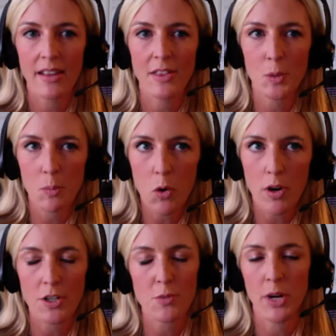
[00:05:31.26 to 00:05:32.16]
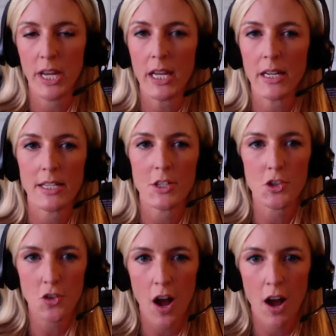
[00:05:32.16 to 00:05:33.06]
the reporters bring in a
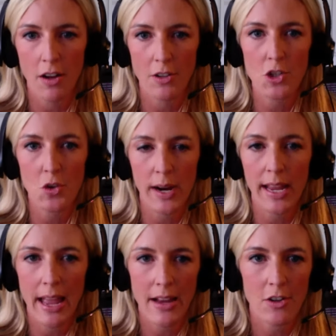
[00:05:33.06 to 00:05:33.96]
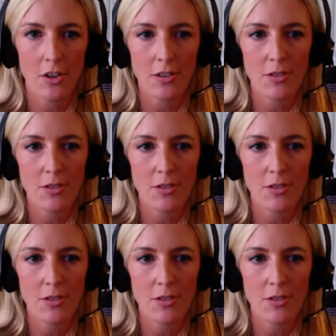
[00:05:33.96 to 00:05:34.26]
strong story angle.